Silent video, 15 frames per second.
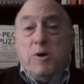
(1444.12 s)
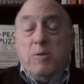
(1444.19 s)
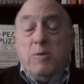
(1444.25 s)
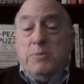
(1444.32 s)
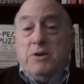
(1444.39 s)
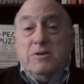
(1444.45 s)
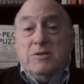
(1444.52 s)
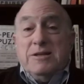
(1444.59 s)
part
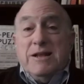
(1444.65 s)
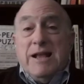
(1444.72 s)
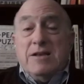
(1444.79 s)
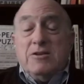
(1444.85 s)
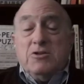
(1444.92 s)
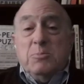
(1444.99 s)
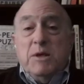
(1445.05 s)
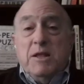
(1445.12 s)
because it
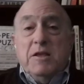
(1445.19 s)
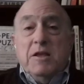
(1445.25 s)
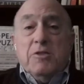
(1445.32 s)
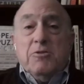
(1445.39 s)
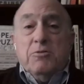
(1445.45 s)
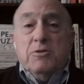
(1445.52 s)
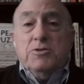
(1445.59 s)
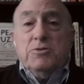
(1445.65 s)
has so many
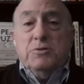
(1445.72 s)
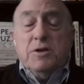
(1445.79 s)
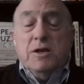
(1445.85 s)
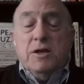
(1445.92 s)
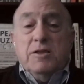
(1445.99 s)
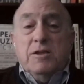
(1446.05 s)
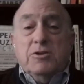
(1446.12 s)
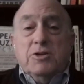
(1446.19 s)
other issues
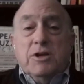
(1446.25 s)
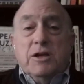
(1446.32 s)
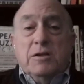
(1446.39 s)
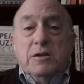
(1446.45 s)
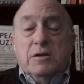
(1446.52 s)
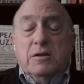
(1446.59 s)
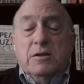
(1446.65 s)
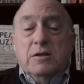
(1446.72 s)
on the
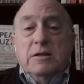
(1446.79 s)
agenda.